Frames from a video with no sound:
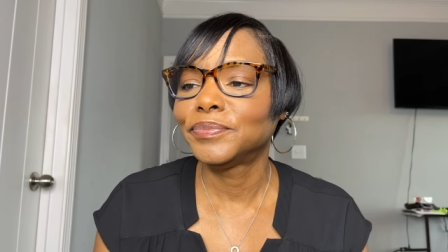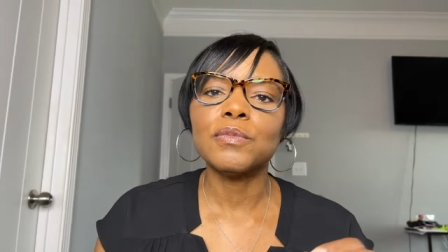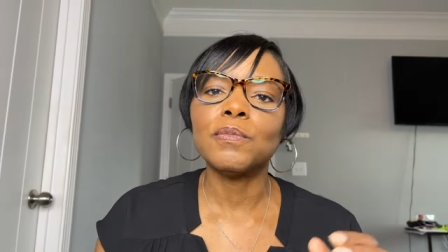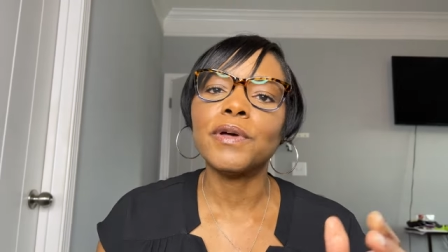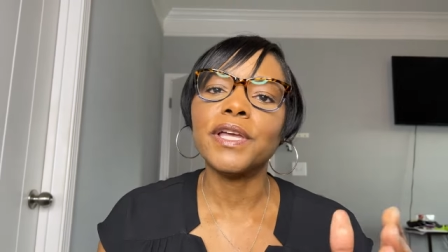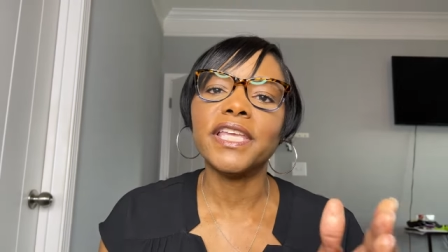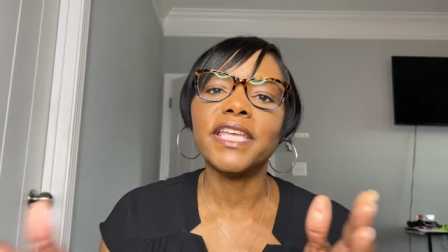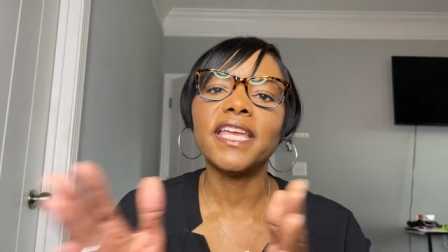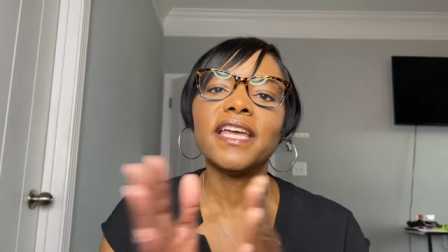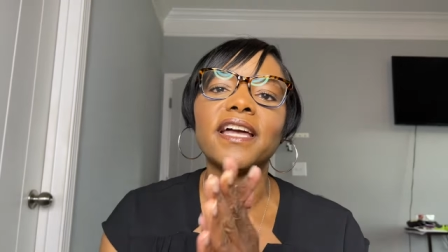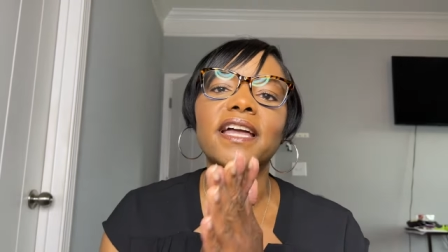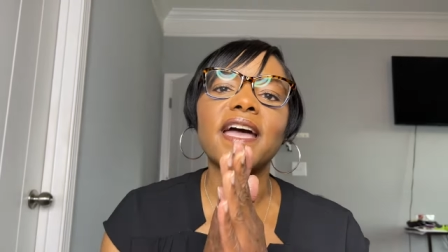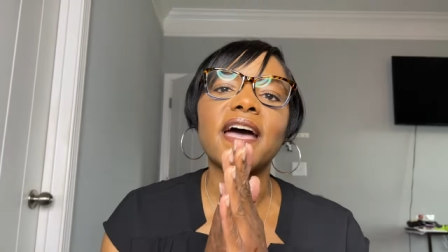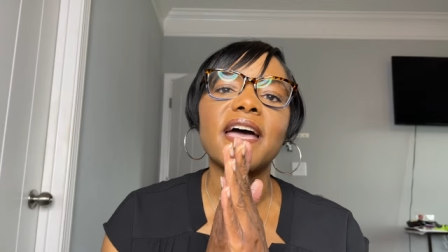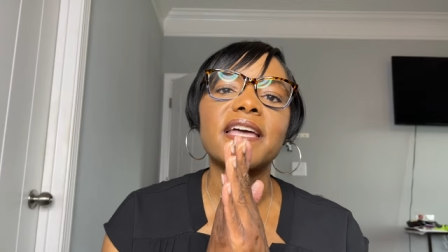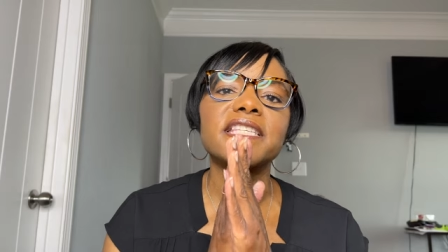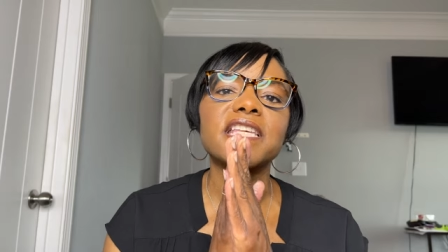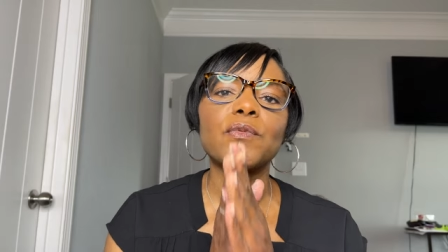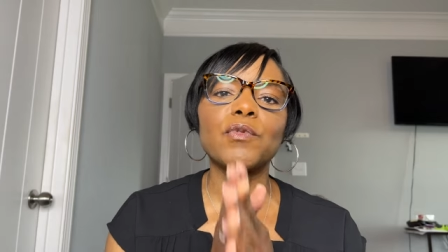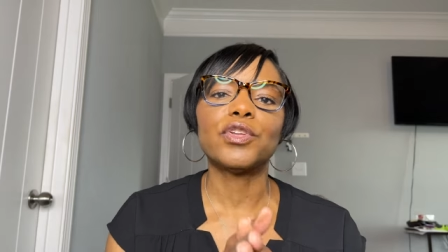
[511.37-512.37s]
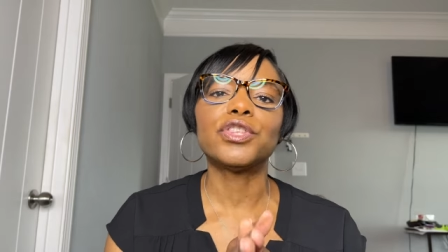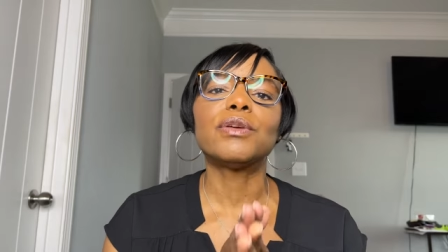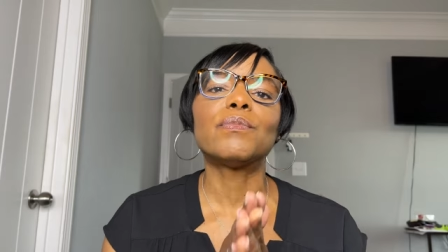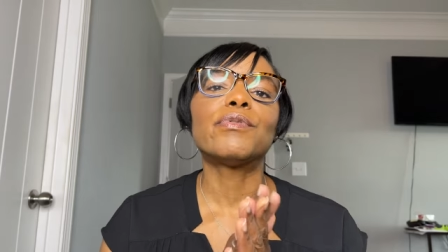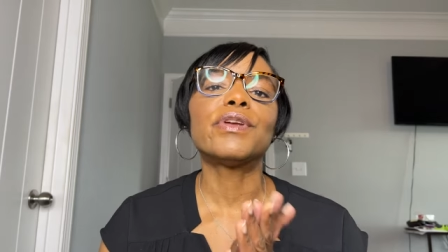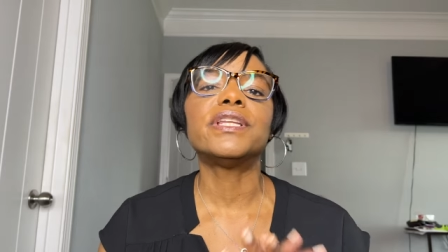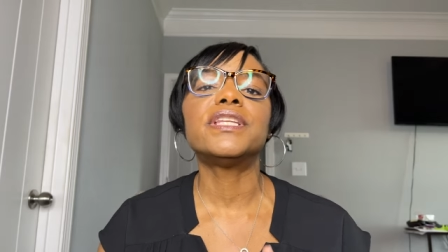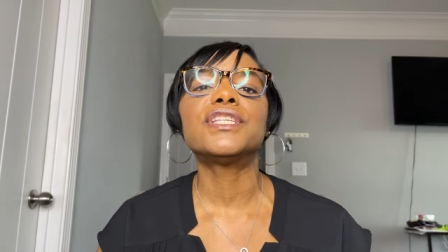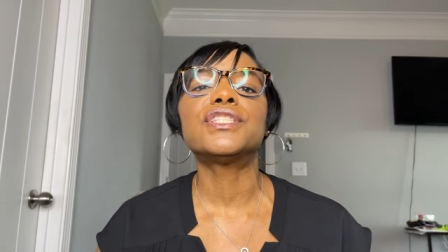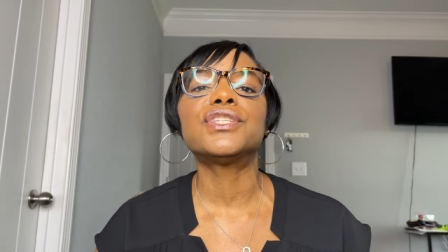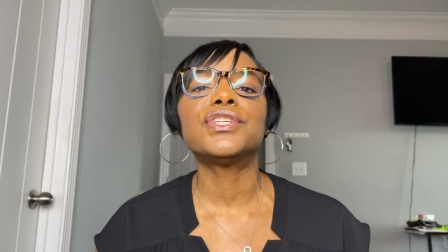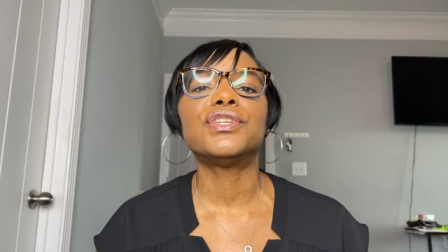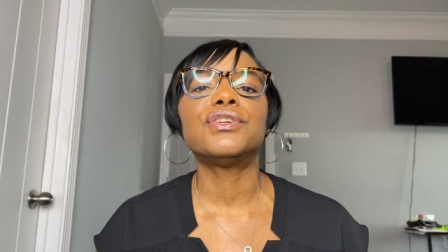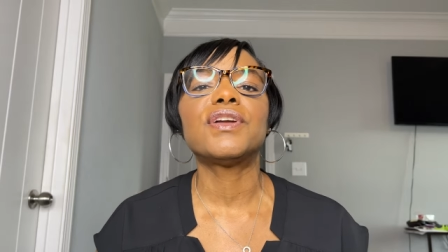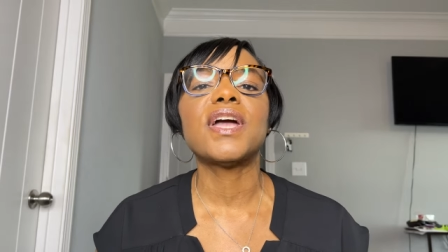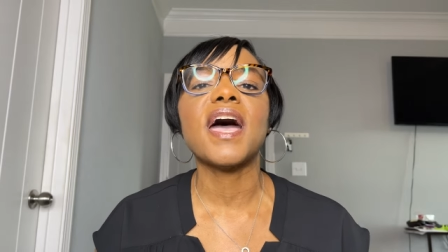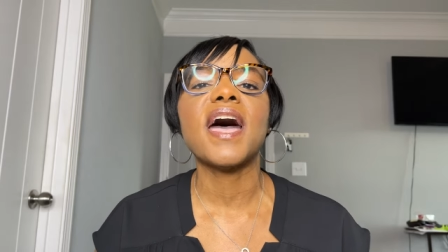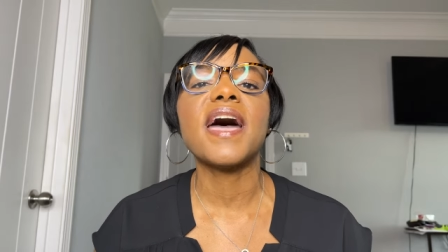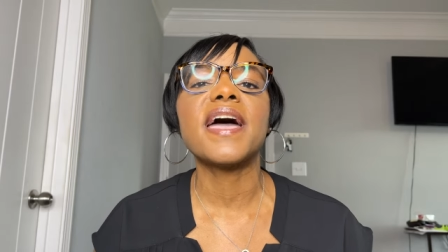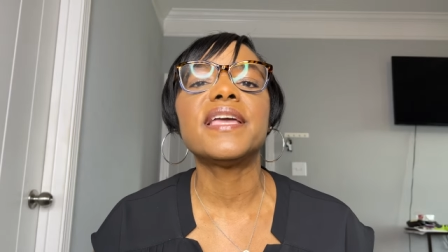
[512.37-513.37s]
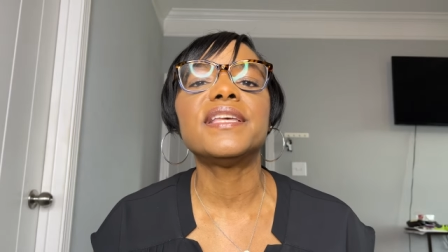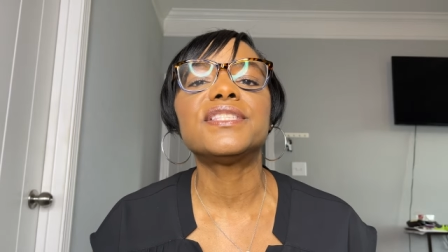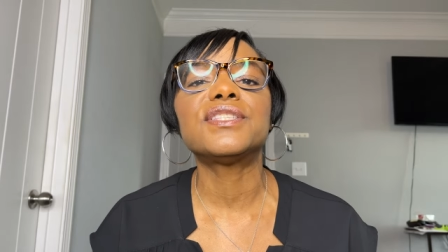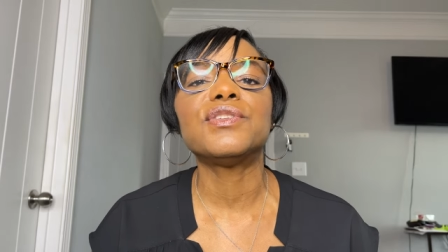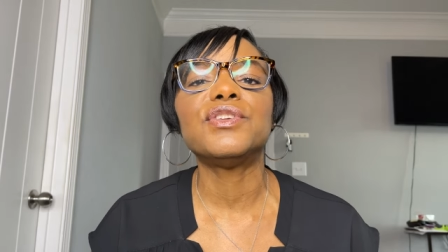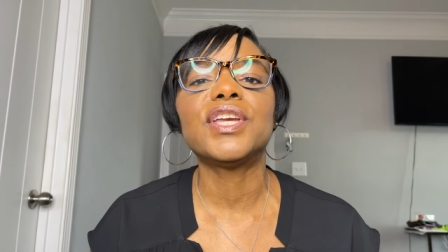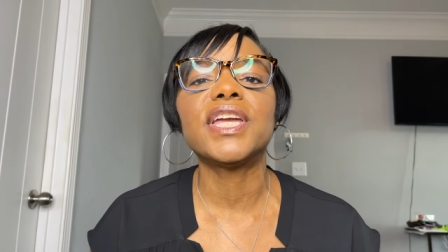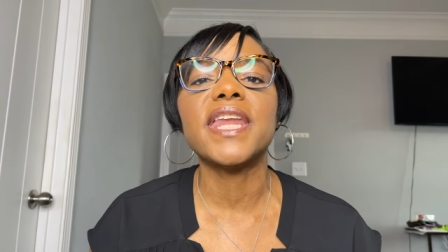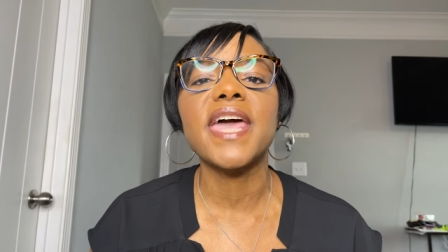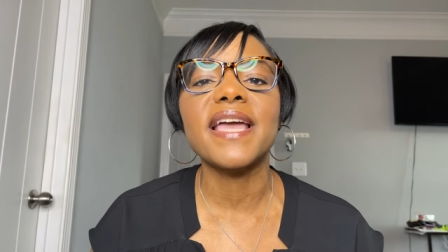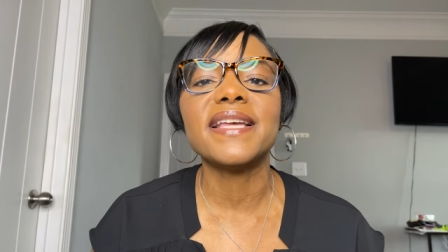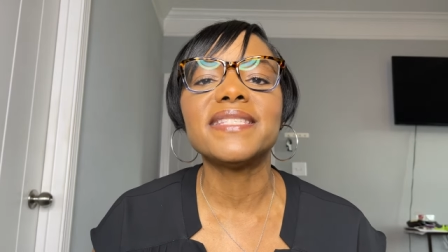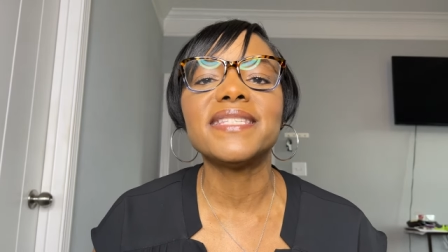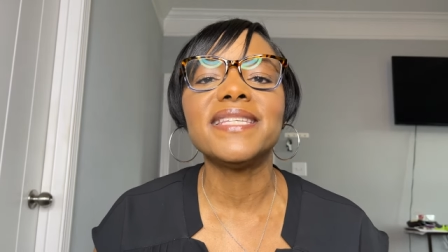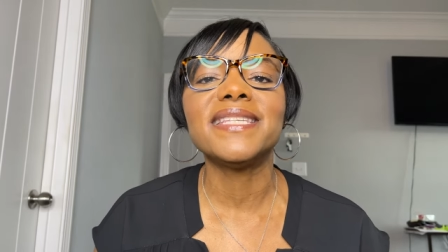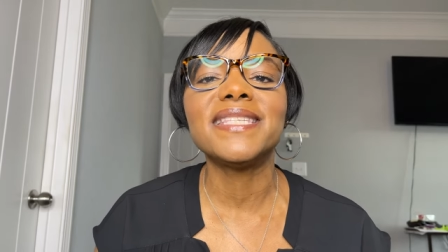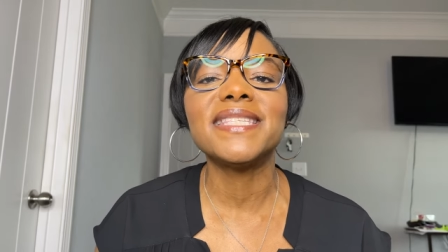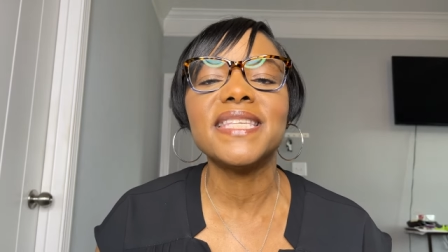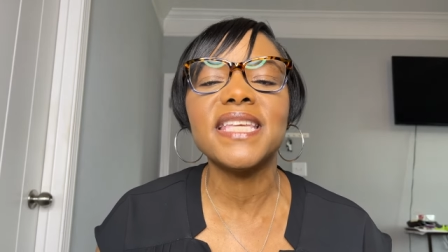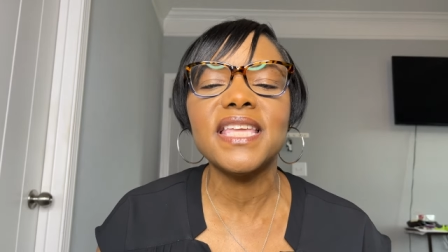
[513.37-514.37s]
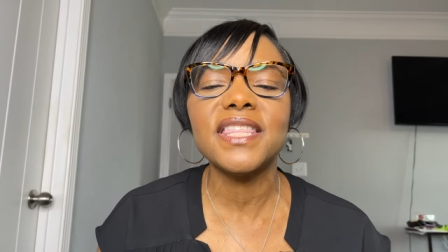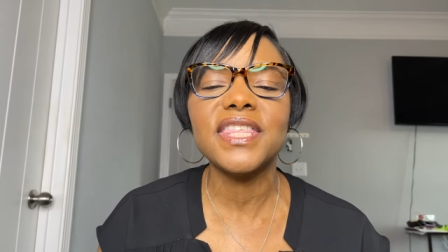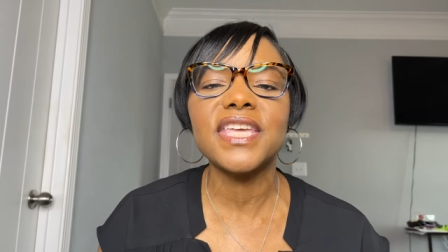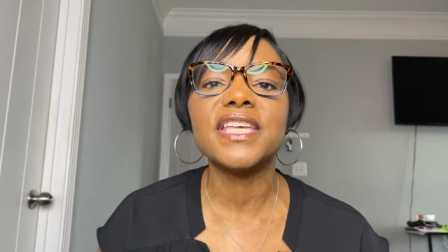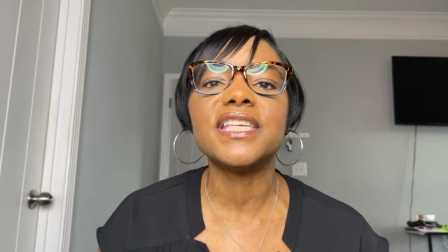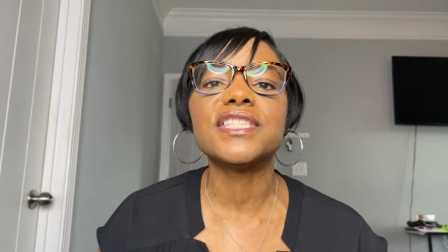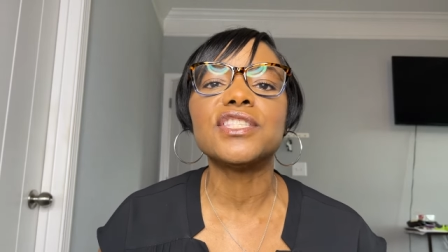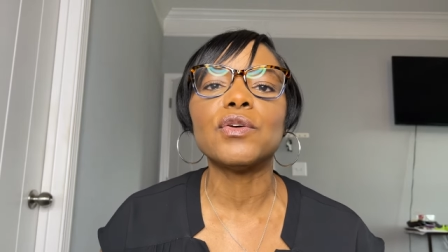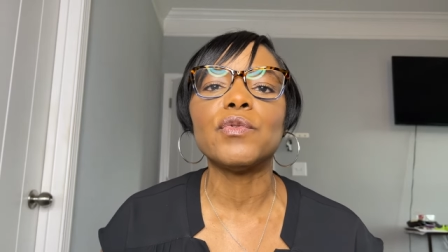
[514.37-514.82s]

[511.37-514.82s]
But yeah, guys, I wanted to bring this to you guys so you can actually see this,